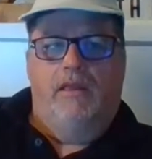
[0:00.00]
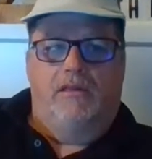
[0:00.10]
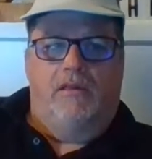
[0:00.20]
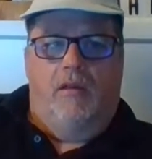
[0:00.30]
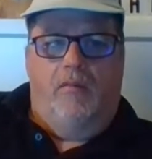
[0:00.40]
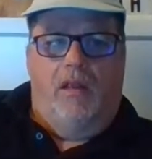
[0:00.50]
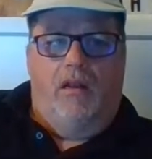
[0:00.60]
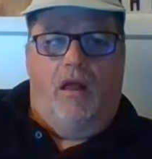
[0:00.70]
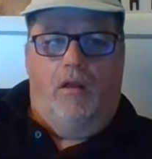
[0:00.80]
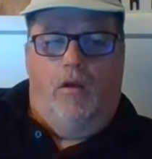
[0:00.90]
It's a
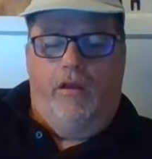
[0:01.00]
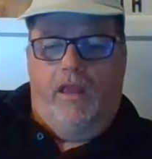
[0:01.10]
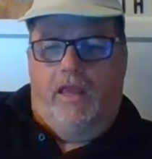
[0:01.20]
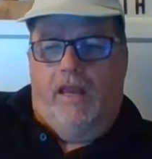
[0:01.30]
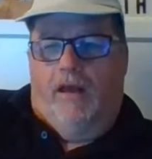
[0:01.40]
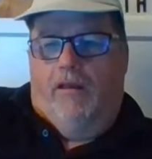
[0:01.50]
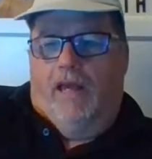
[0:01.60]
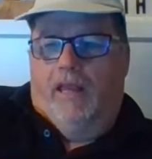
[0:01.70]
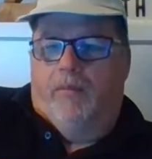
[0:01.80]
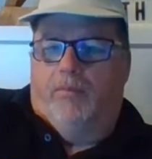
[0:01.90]
lot like a canal
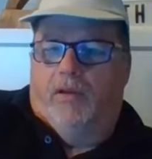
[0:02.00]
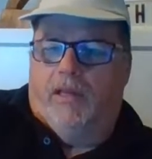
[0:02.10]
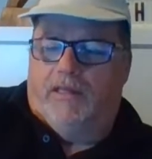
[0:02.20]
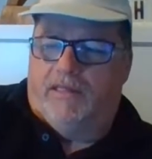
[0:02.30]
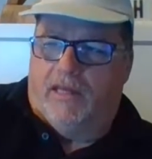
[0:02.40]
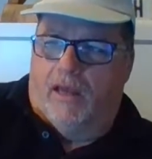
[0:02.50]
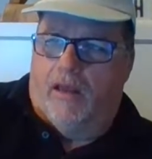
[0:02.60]
lake, but it's.